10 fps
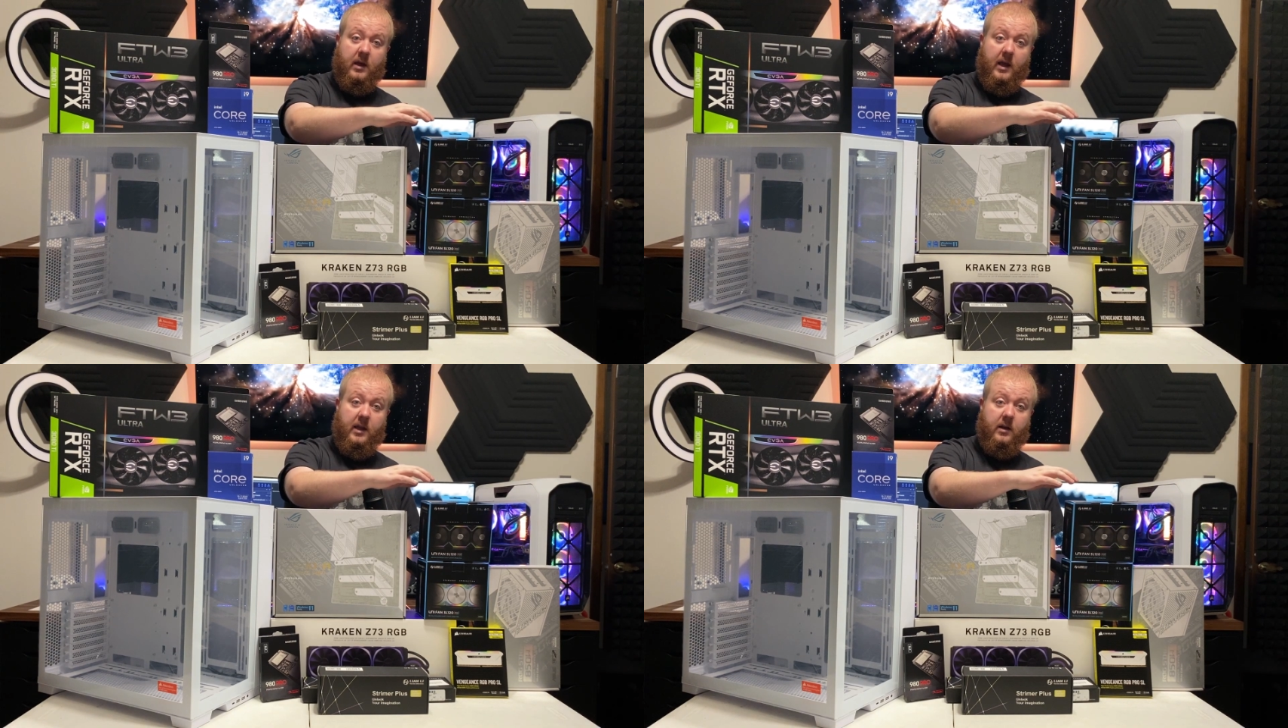
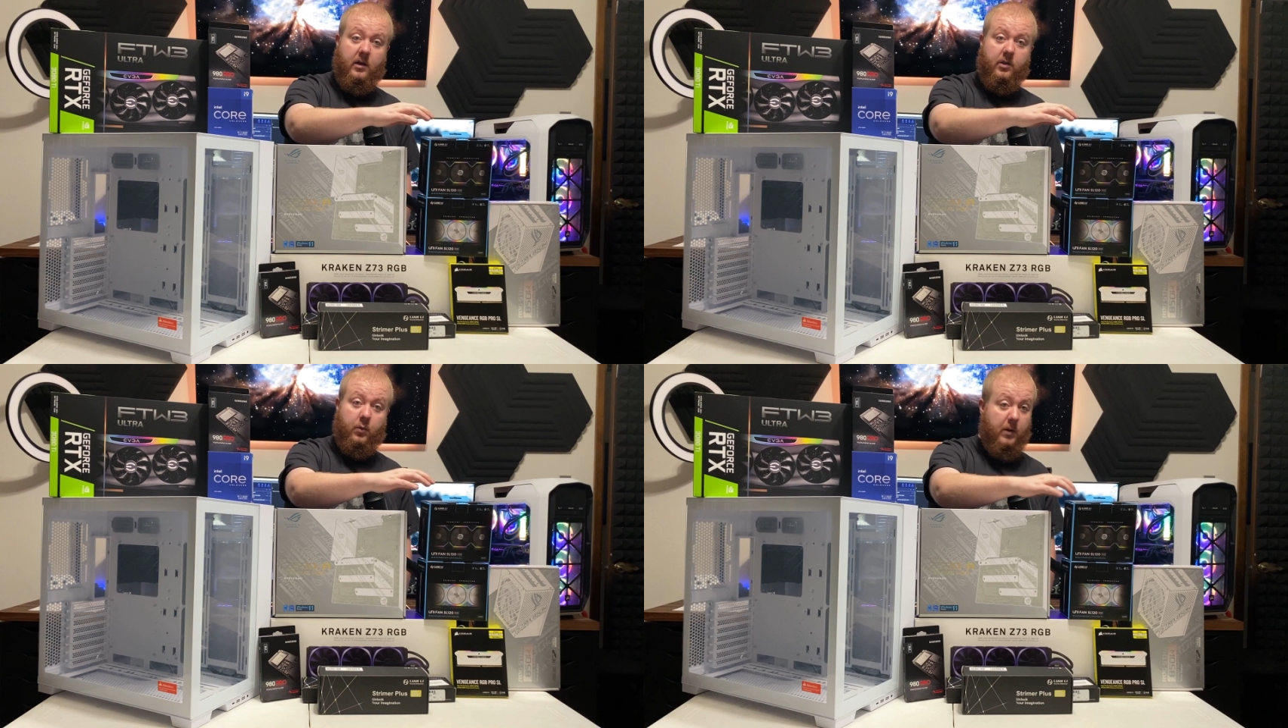and
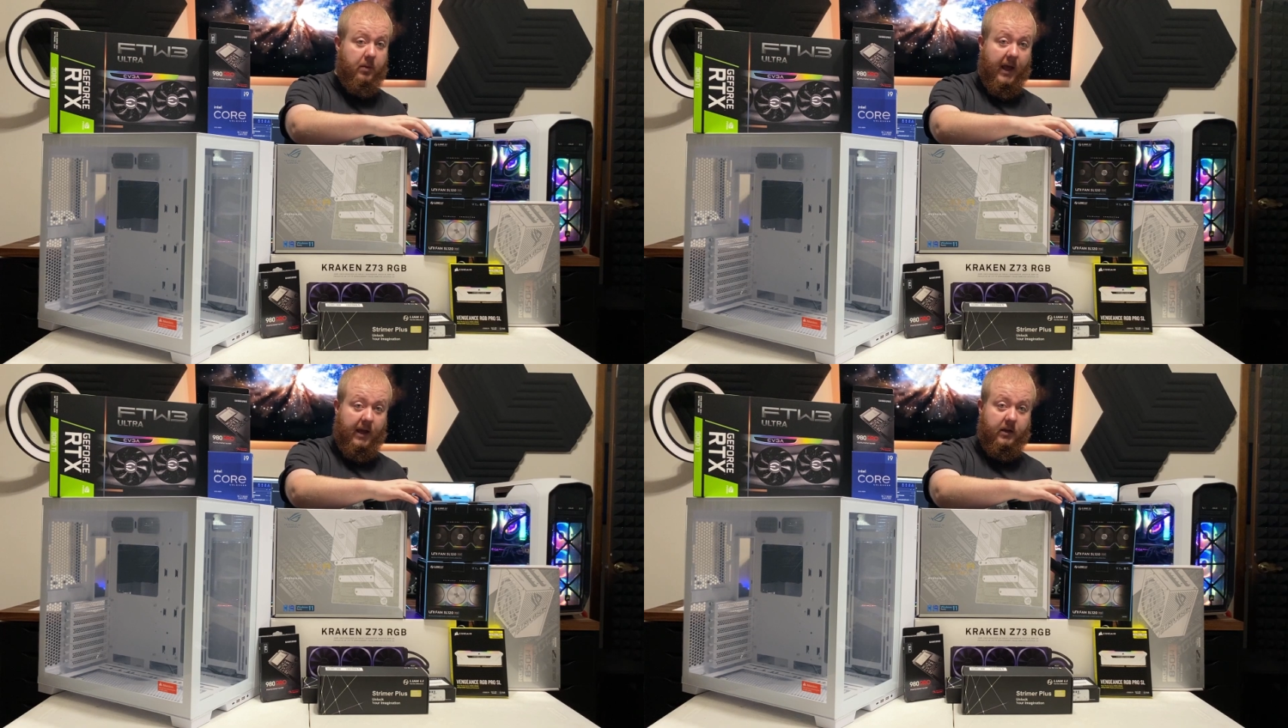3
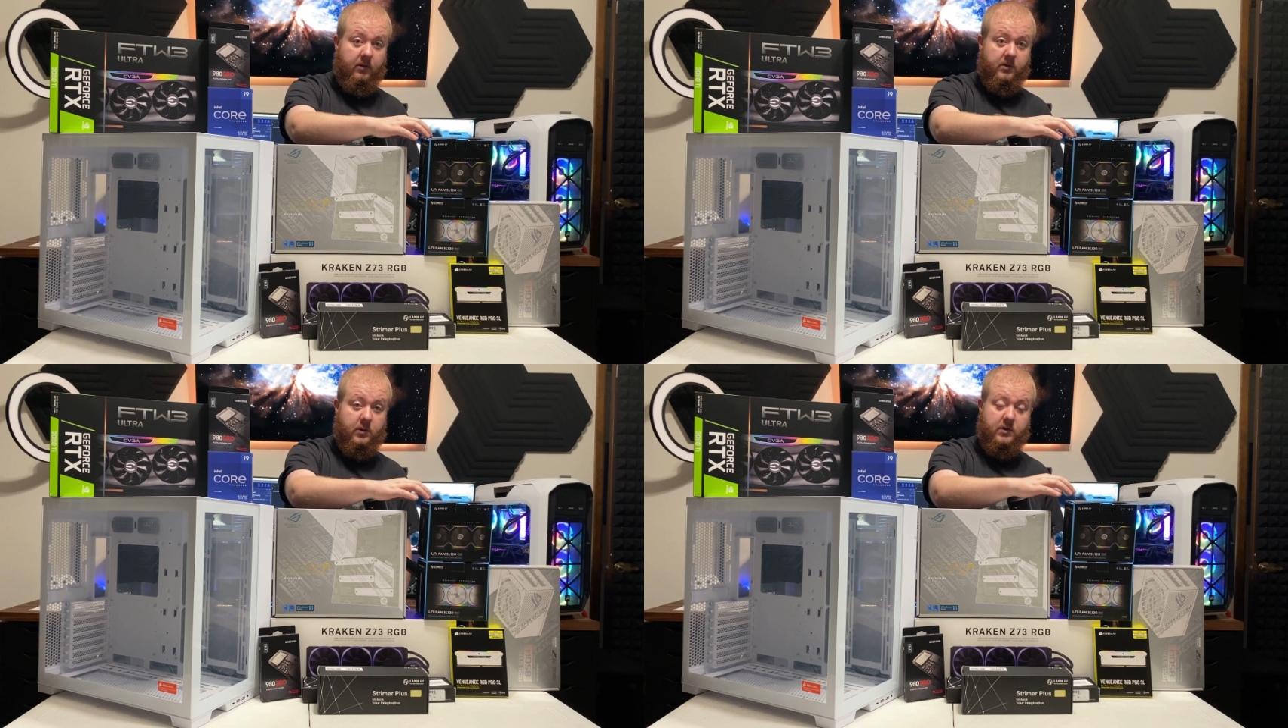black.
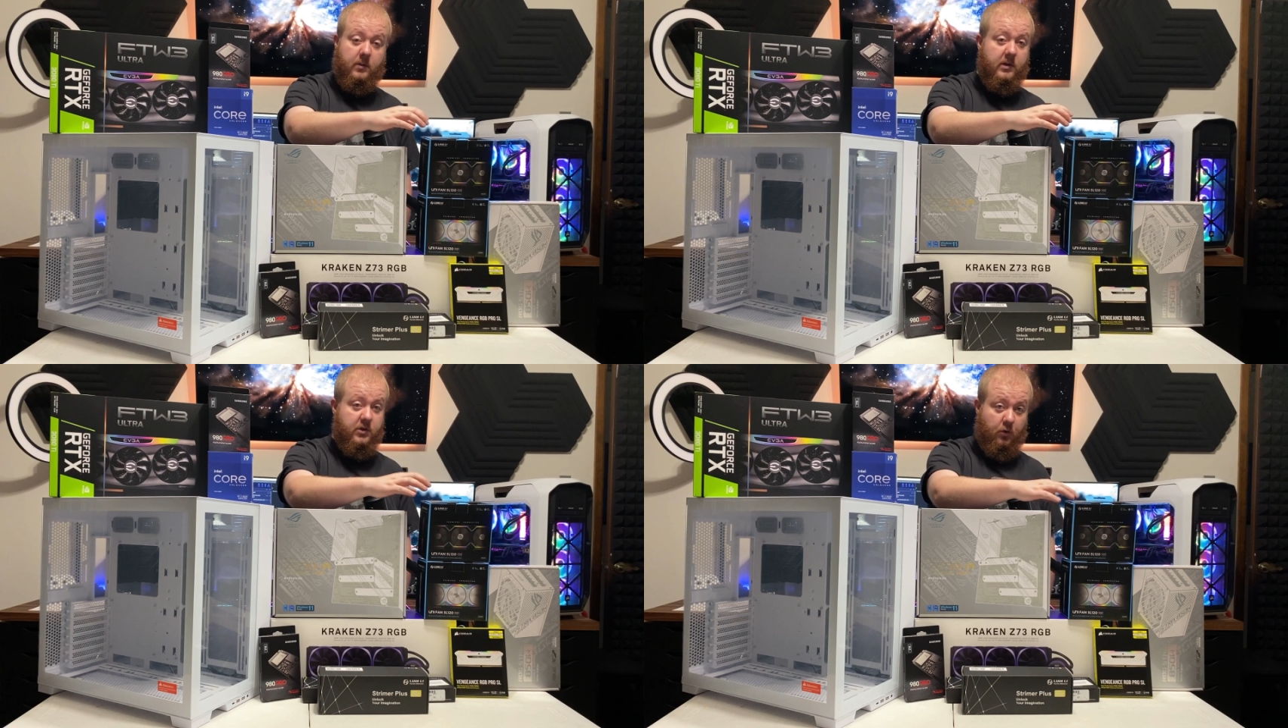So it's going to
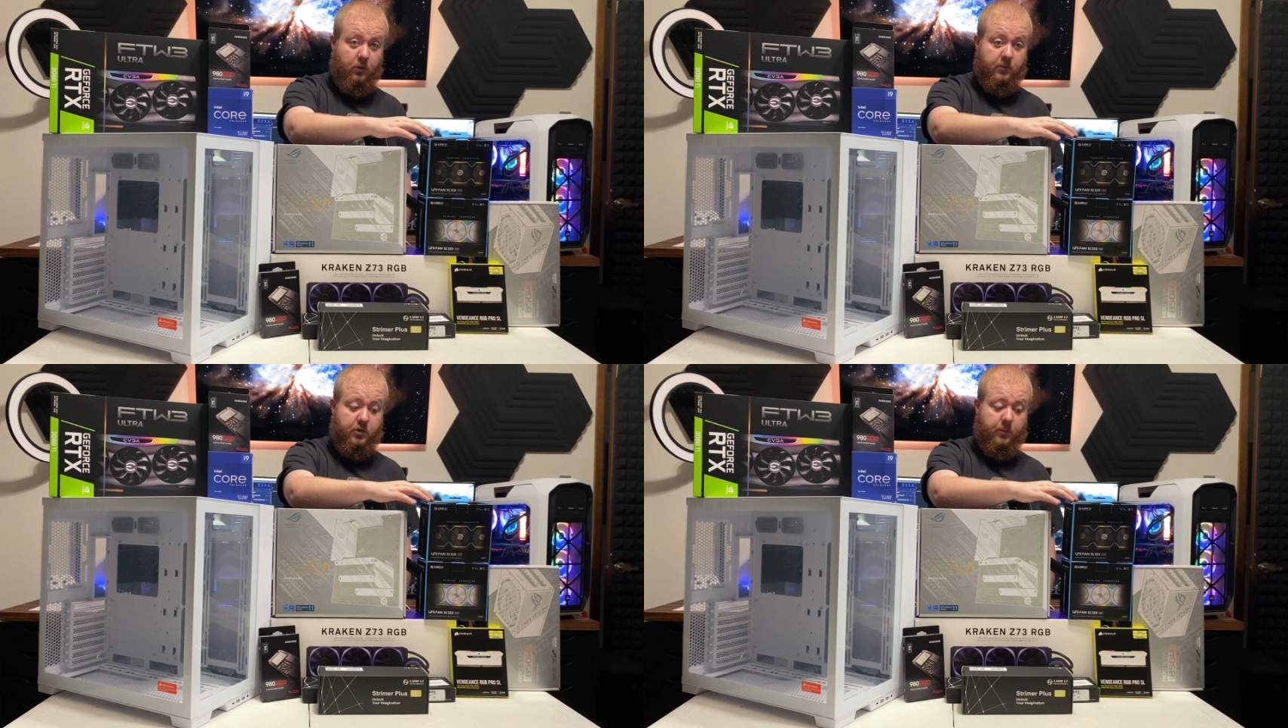be a
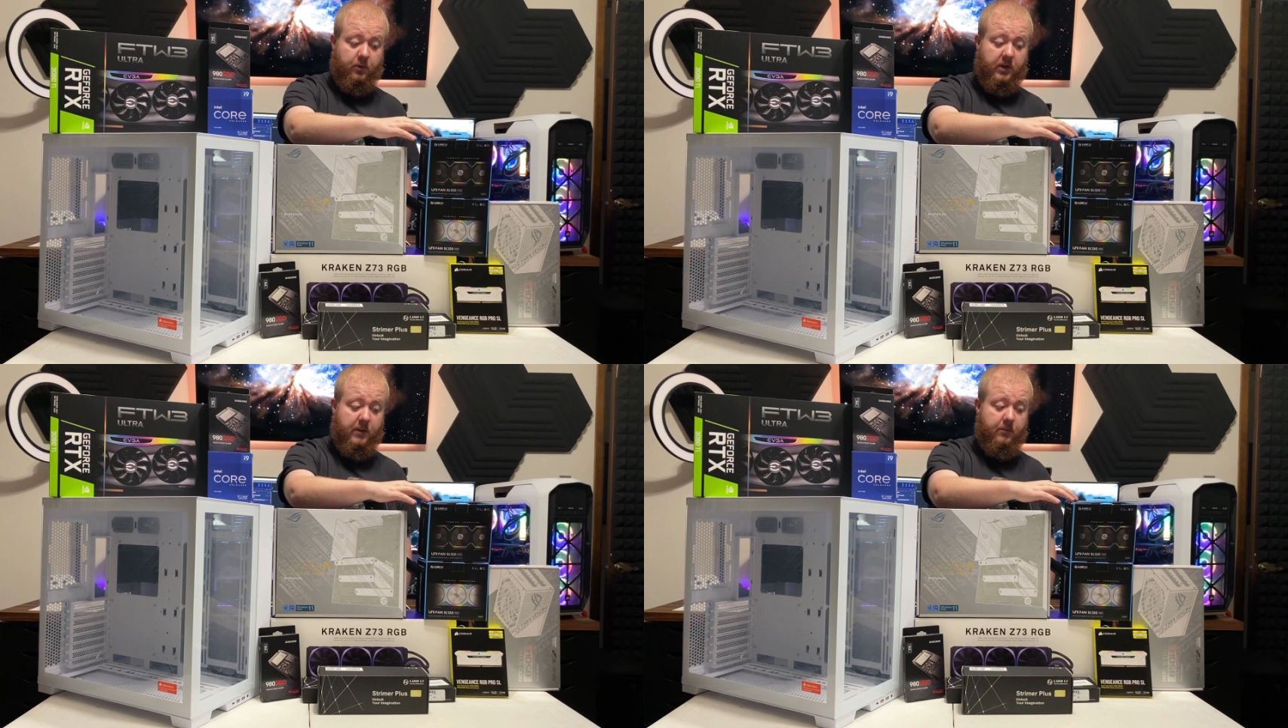Stormtrooper
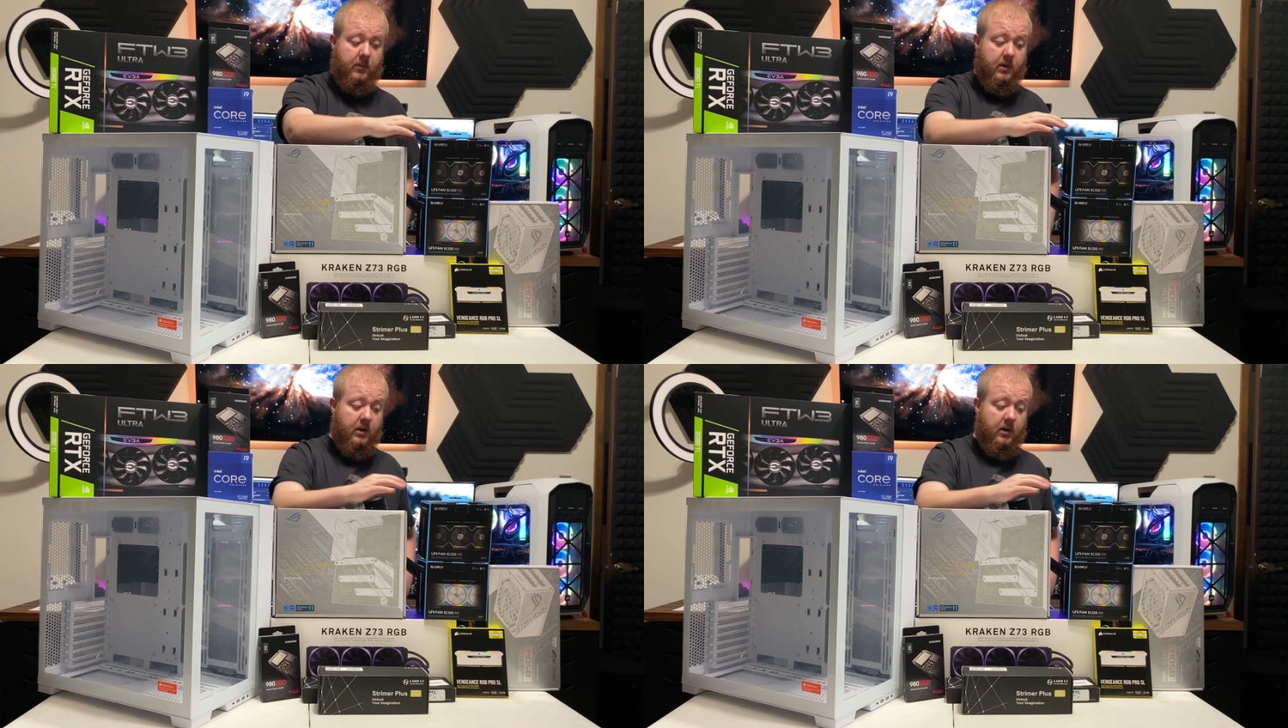theme.